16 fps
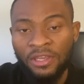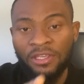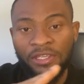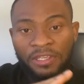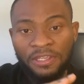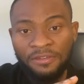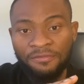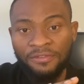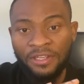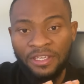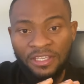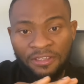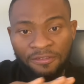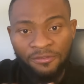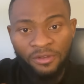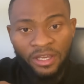If they
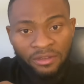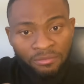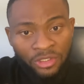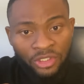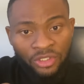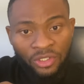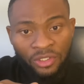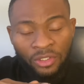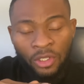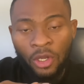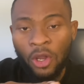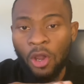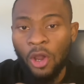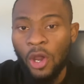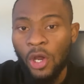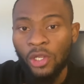give you admission
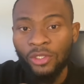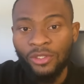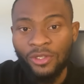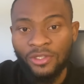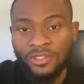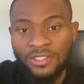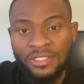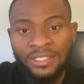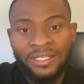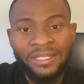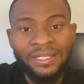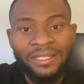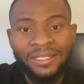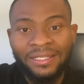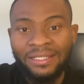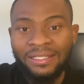or not,
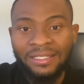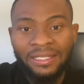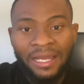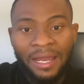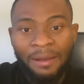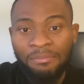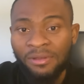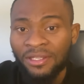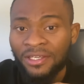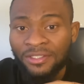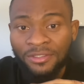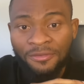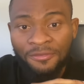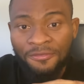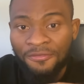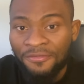the
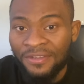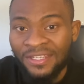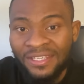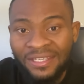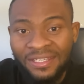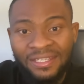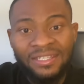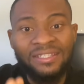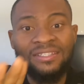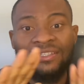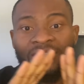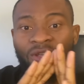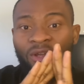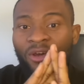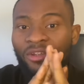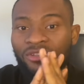application fee, it's
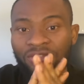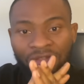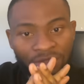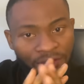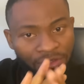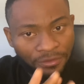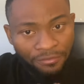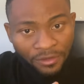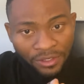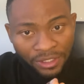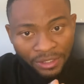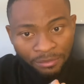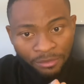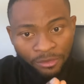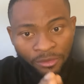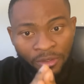not
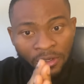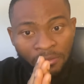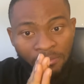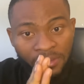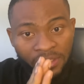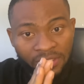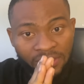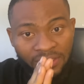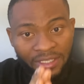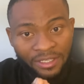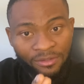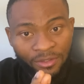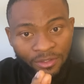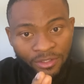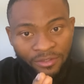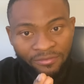refundable. Please take
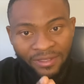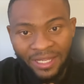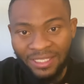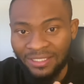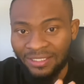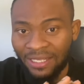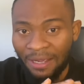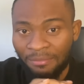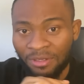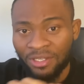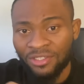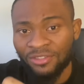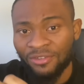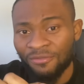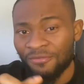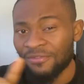note of that. The
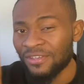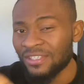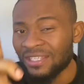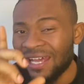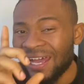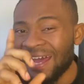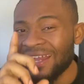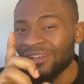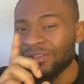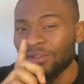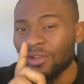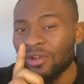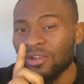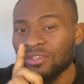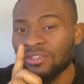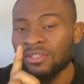application fees are
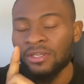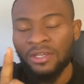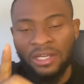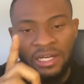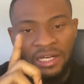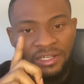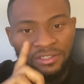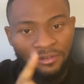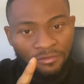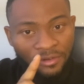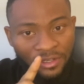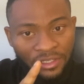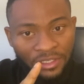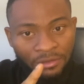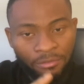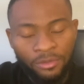not
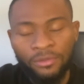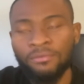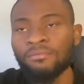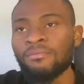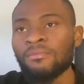refundable.